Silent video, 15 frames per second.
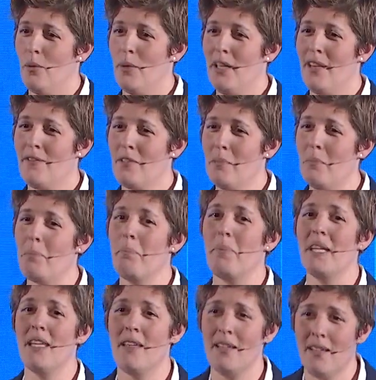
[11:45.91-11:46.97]
We have to
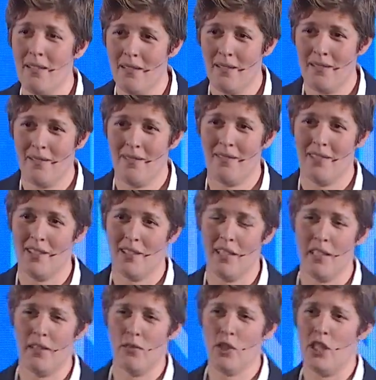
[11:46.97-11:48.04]
be the
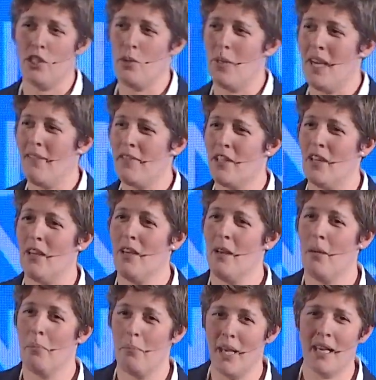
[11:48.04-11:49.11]
light of change. We have to
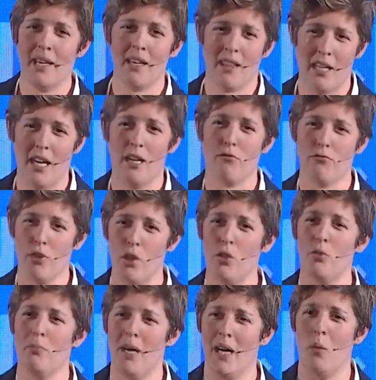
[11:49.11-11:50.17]
make that
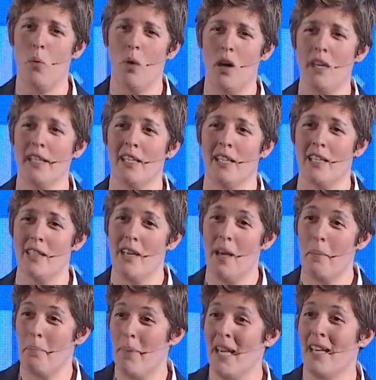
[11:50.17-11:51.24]
road by walking it,
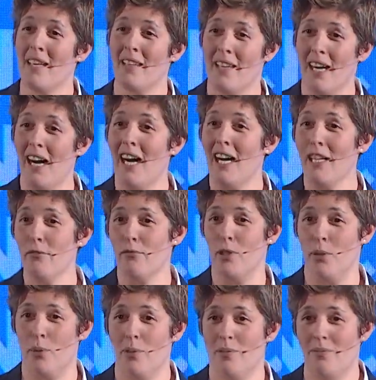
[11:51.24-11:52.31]
make the high
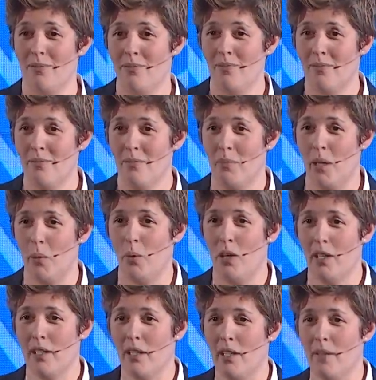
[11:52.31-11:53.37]
road by
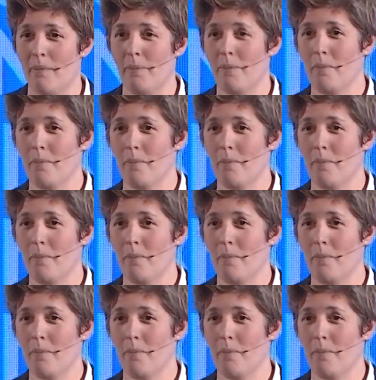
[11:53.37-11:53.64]
walking it,